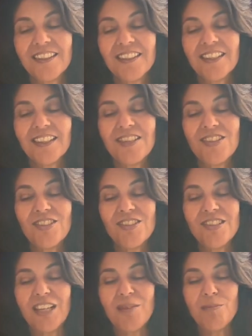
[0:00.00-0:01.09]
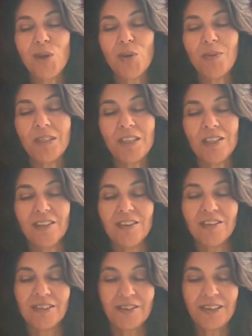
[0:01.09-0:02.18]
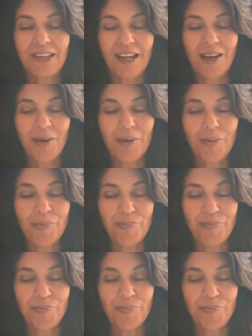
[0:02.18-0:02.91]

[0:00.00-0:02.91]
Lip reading: And let's just take a moment here now.